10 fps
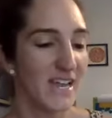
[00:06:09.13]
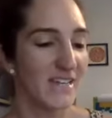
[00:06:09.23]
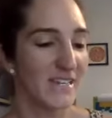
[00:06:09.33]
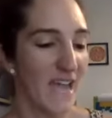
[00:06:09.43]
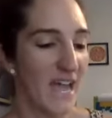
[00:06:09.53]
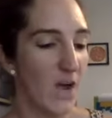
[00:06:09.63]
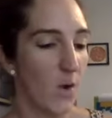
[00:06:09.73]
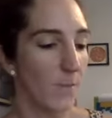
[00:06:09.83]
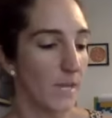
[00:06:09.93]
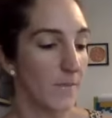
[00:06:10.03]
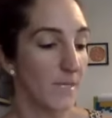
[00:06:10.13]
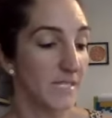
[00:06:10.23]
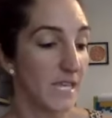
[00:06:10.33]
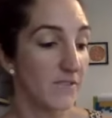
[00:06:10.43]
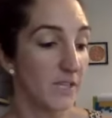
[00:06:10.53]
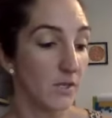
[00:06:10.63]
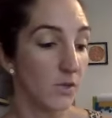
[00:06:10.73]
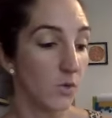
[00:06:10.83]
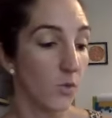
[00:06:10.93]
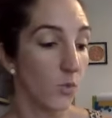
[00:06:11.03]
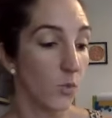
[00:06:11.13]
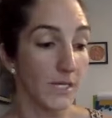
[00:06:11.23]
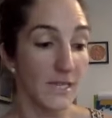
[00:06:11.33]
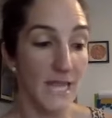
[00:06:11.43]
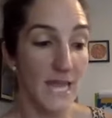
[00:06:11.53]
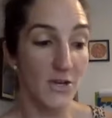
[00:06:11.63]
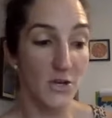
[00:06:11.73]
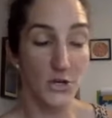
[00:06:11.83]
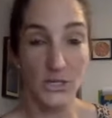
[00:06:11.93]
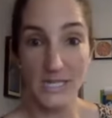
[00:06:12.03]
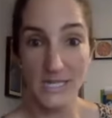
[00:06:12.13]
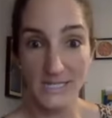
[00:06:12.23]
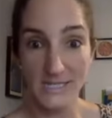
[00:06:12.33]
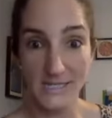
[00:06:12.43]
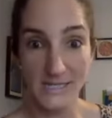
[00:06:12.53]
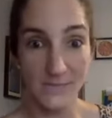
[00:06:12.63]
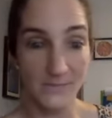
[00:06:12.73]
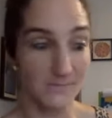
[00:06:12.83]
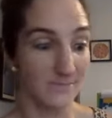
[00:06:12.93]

Now maybe Davy would let her kiss him.